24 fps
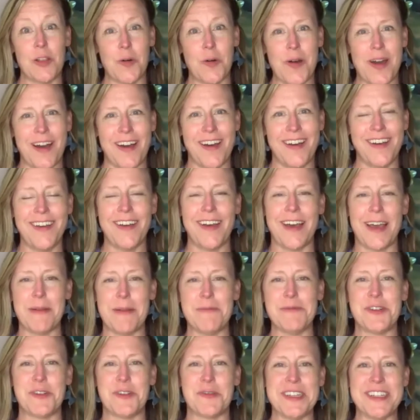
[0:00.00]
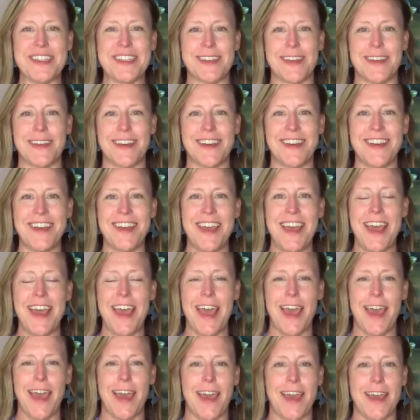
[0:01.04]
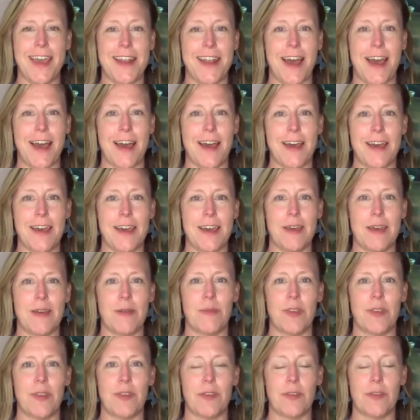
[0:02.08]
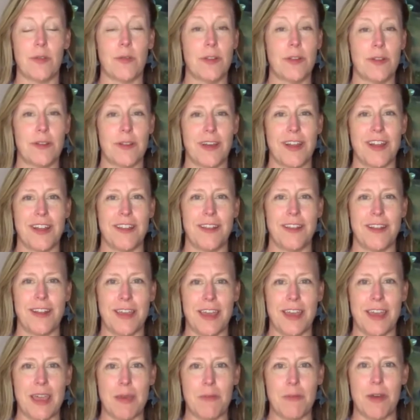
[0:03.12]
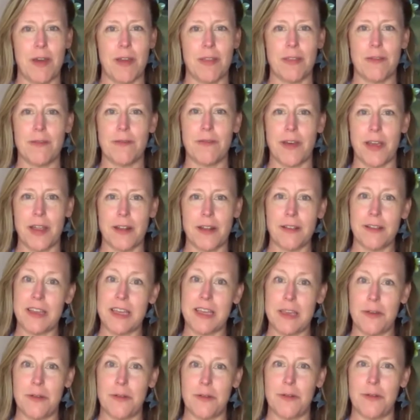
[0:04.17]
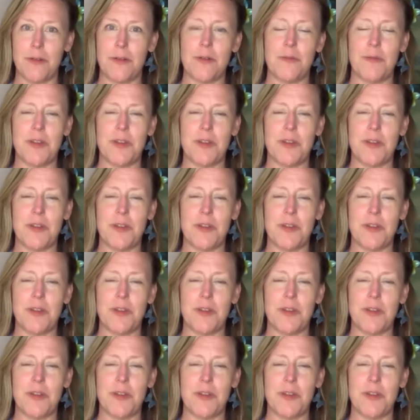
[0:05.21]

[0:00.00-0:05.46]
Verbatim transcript: Aloha, I'm Teresa, and I am so delighted that I came on the Vitally You